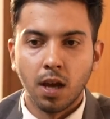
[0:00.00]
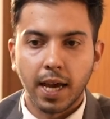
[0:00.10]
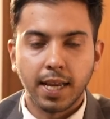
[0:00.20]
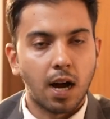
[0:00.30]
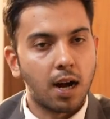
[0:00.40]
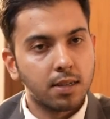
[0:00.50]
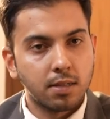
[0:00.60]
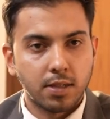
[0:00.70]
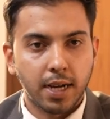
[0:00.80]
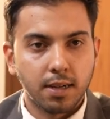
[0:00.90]
In our
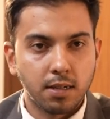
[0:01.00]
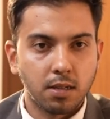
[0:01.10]
sector,